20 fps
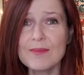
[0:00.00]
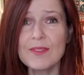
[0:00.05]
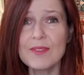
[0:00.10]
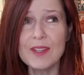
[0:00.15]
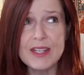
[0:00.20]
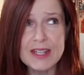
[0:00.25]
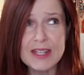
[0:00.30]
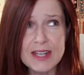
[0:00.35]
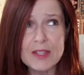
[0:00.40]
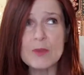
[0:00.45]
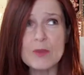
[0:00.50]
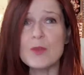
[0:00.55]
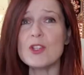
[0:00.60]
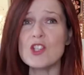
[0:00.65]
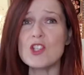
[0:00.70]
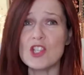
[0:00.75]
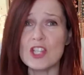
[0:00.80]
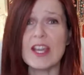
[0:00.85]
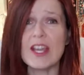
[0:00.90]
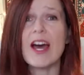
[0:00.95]
In other words,
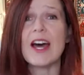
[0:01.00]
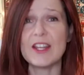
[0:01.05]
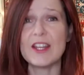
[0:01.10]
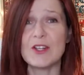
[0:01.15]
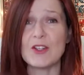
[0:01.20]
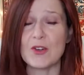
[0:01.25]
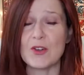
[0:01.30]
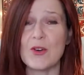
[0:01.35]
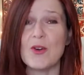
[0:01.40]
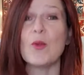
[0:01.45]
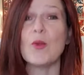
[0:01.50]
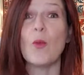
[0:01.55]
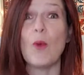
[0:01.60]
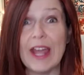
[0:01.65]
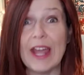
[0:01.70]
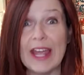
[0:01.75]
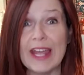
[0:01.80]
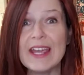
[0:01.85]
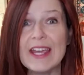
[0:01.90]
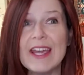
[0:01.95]
she got in her own
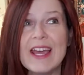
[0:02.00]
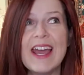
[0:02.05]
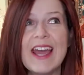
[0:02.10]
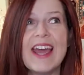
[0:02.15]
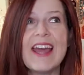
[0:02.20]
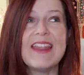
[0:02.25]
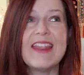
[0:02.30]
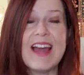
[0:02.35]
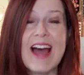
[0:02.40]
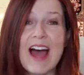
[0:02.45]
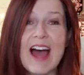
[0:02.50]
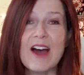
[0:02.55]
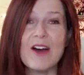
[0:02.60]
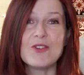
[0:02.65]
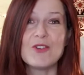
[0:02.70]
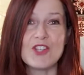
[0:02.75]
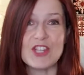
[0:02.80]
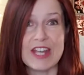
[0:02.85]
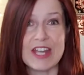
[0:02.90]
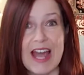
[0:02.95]
way, and now
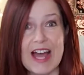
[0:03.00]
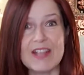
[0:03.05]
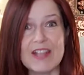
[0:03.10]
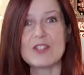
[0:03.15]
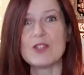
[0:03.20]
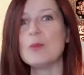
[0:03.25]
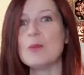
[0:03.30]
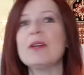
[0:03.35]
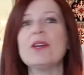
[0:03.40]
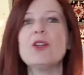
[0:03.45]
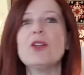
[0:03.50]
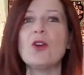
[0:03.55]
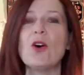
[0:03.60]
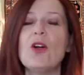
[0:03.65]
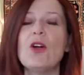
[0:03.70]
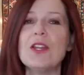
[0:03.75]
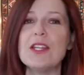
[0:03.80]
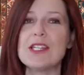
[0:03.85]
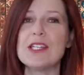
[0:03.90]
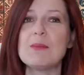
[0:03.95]
she has to build
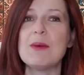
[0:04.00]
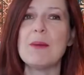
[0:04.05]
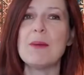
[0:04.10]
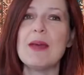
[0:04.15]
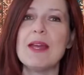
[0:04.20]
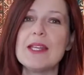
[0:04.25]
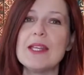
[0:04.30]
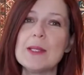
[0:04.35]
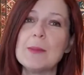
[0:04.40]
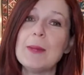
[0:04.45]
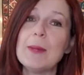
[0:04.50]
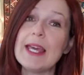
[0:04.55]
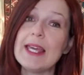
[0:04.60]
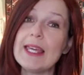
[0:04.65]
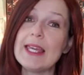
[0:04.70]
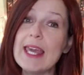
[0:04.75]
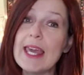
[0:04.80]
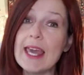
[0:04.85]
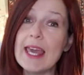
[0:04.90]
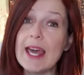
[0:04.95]
all this momentum
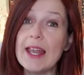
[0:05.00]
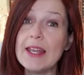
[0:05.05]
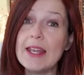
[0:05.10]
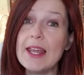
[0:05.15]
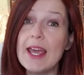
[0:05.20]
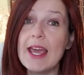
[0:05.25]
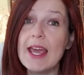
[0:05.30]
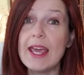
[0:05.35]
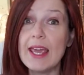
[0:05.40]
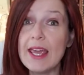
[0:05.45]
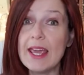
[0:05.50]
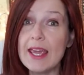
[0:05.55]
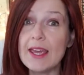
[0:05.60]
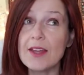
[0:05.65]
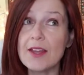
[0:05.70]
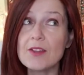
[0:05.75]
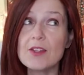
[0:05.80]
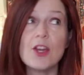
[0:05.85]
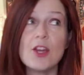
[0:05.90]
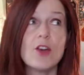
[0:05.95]
again
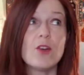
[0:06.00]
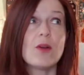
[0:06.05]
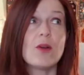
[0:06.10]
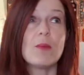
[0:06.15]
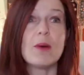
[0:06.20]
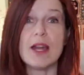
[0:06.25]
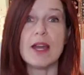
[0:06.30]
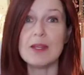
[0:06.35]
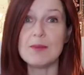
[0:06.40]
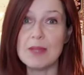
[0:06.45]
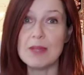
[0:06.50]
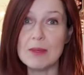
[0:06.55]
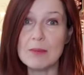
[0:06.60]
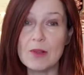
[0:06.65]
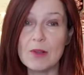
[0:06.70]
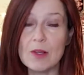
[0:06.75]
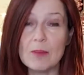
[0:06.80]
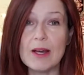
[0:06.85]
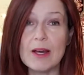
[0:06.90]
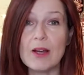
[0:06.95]
and remind
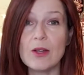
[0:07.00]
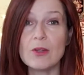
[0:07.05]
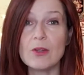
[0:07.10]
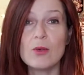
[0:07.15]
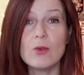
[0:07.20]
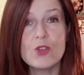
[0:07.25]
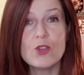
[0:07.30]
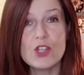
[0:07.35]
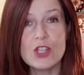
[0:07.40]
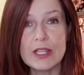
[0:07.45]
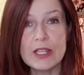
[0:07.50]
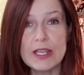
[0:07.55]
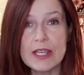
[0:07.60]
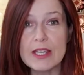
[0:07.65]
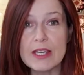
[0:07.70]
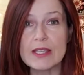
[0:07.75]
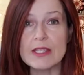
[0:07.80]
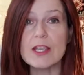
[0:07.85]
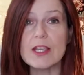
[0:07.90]
people about who she is,